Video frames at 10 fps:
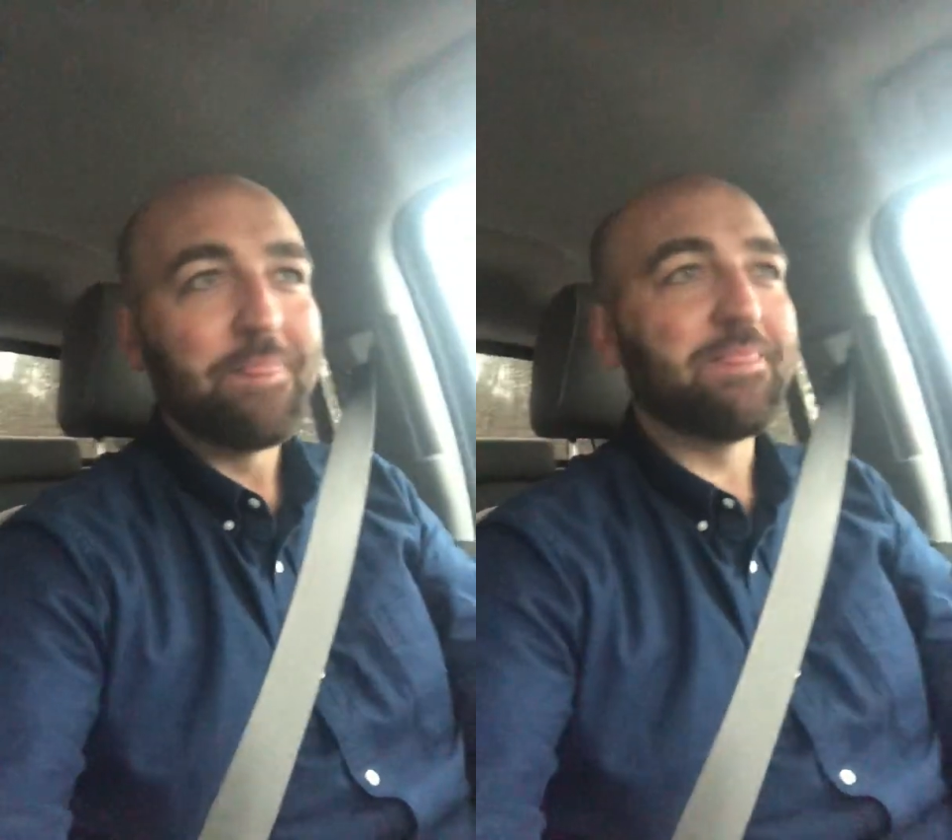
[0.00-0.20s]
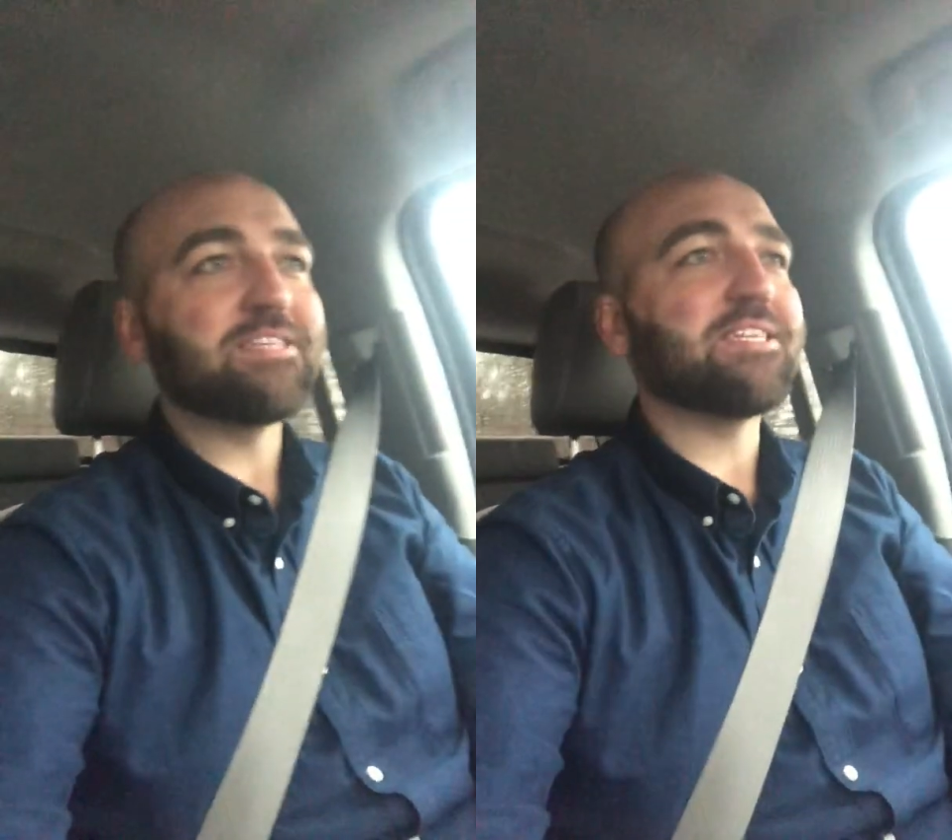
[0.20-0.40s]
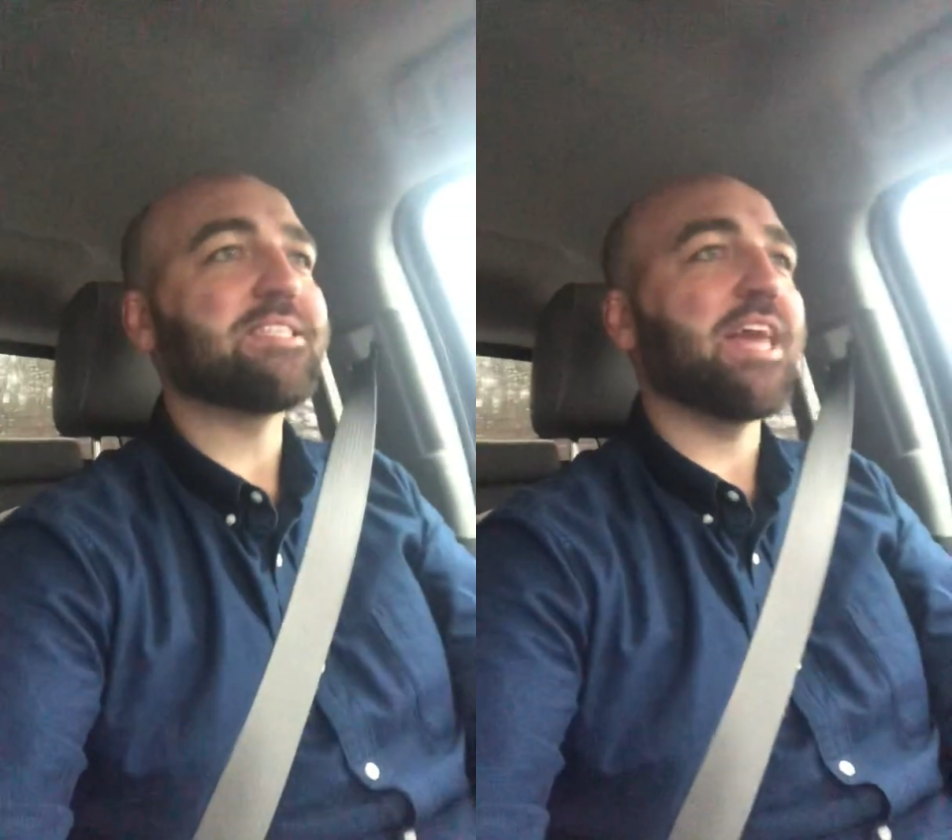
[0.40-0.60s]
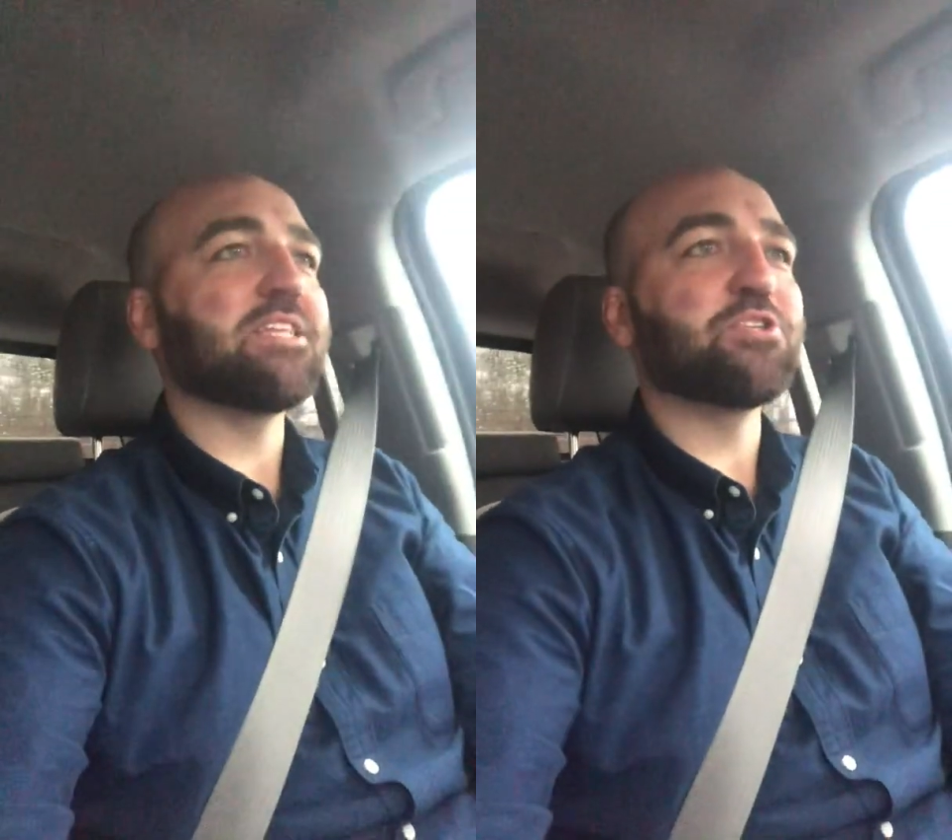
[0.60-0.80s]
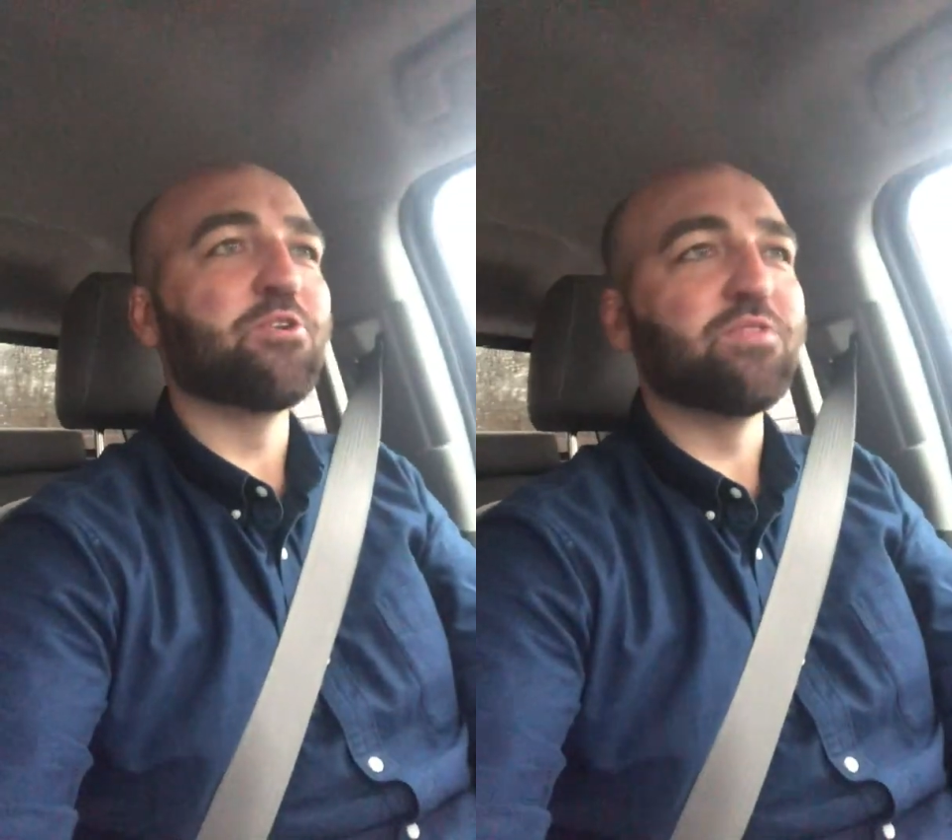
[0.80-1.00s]
This is not
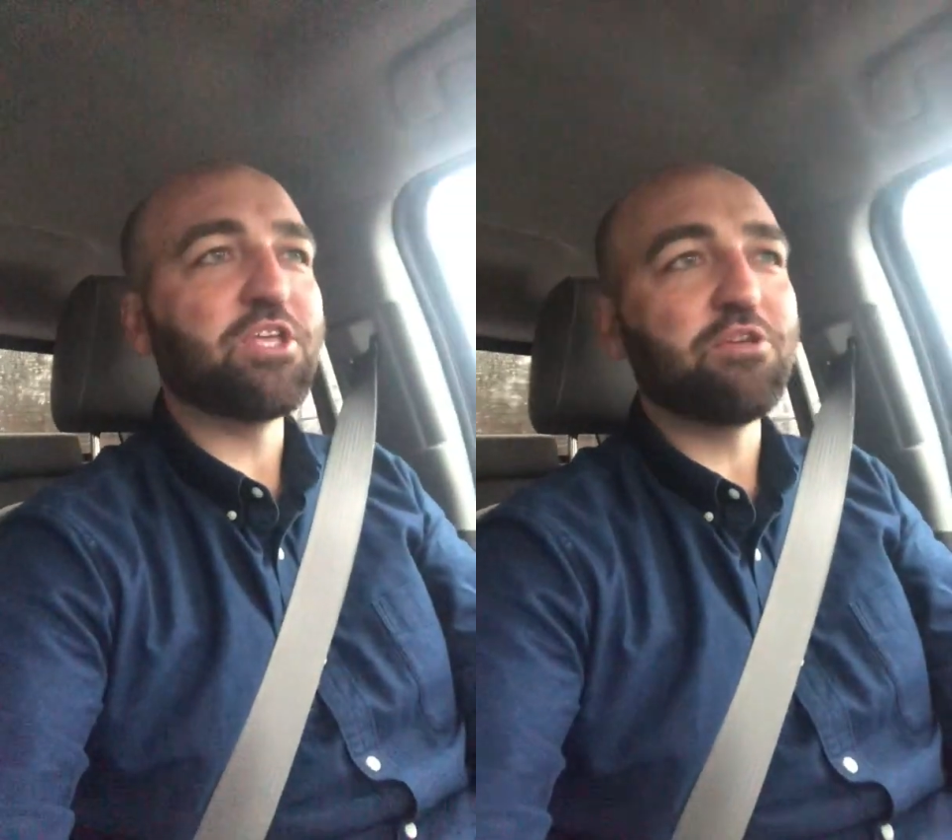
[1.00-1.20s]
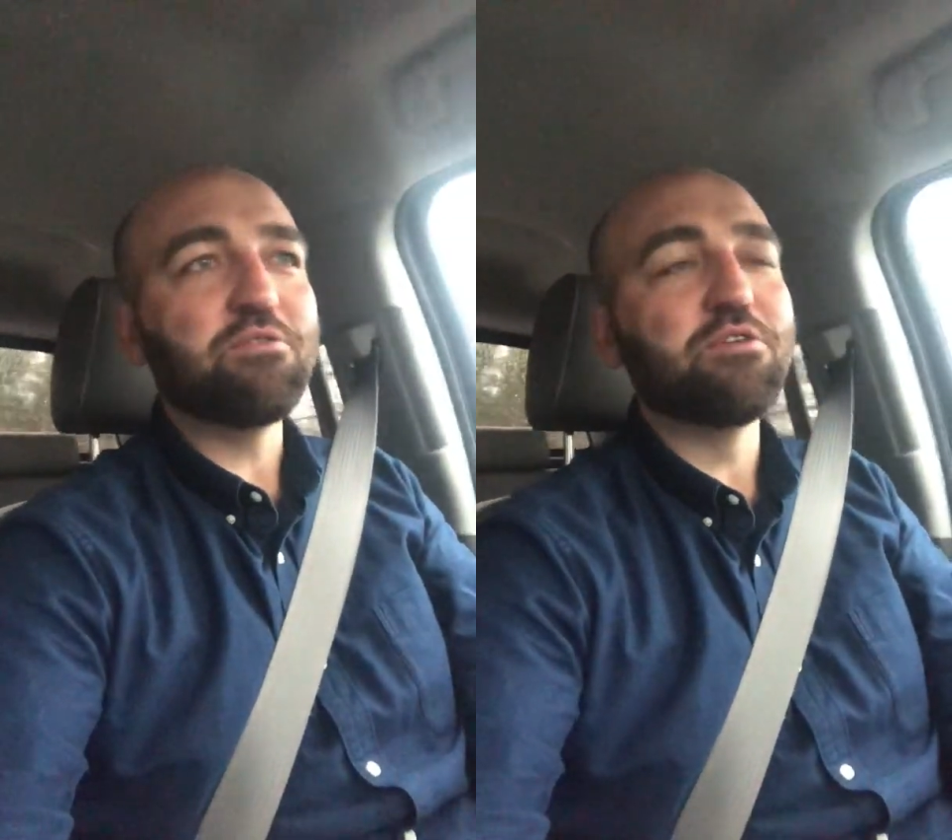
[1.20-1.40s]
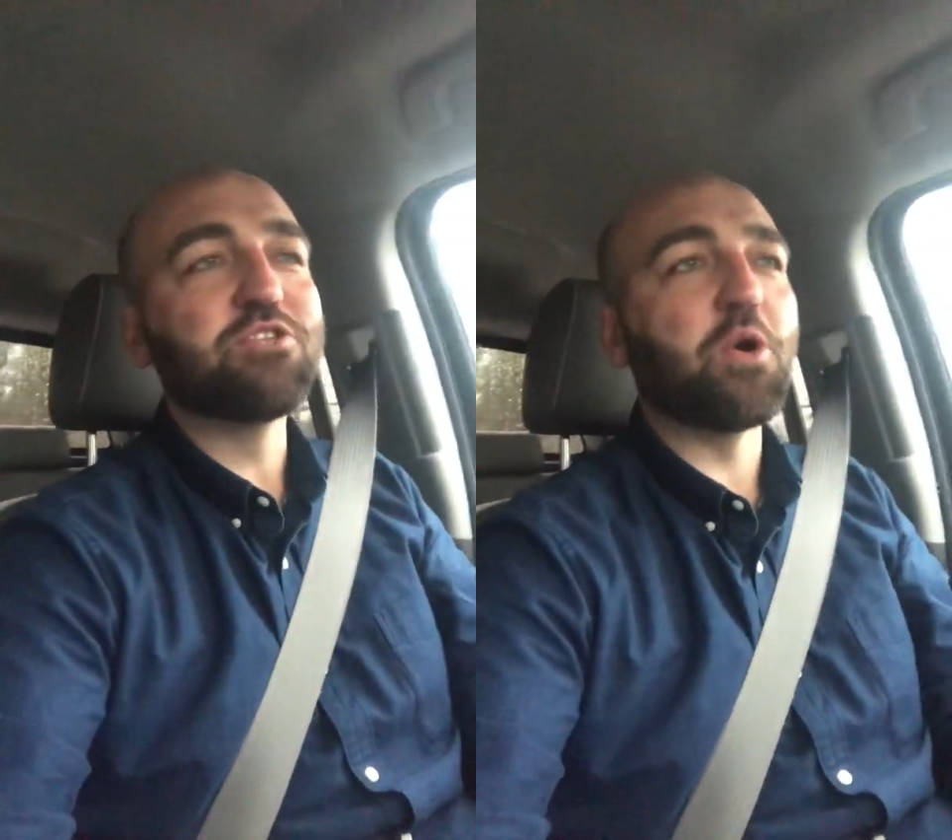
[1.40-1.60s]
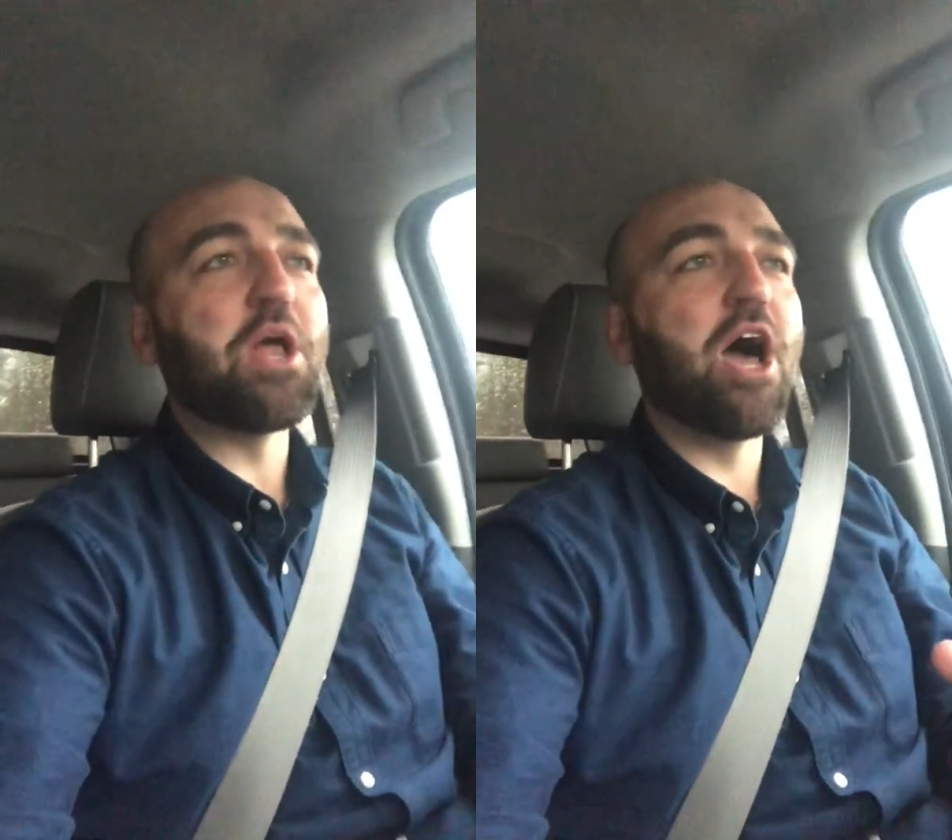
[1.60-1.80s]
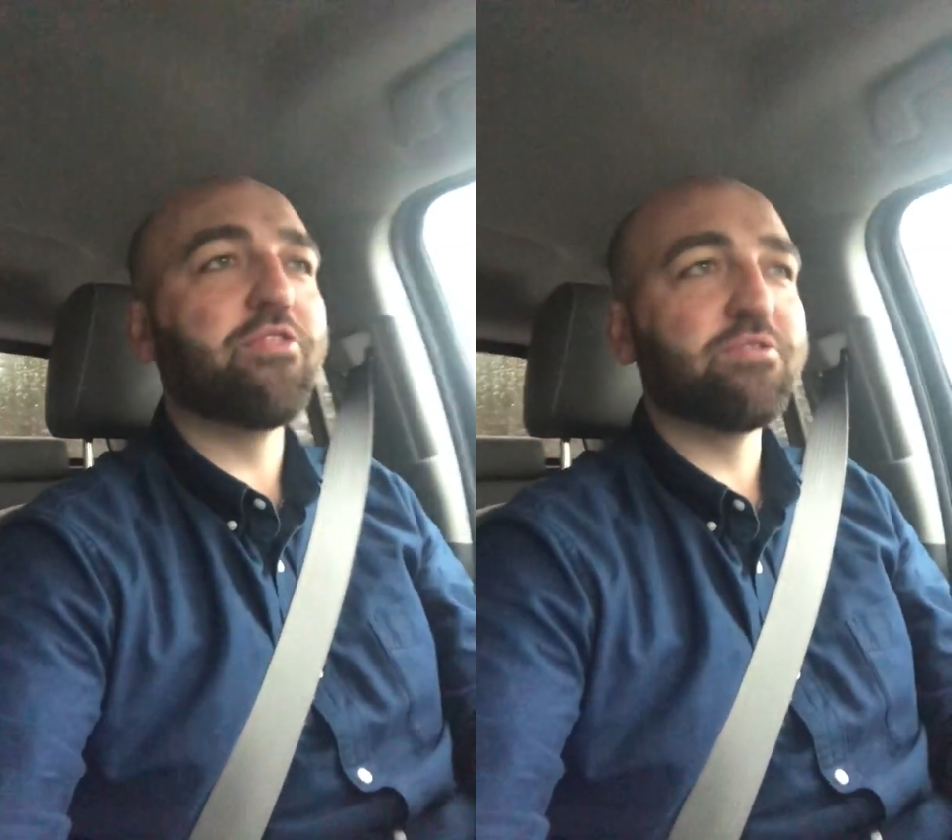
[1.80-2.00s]
a tool that you use
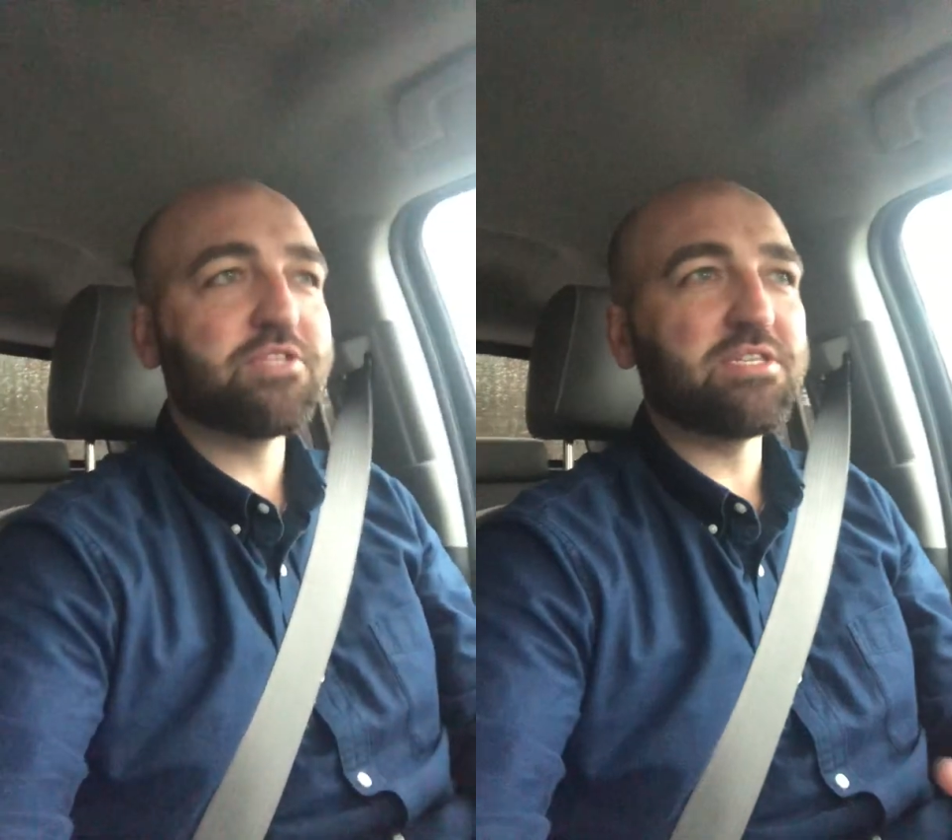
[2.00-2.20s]
on others.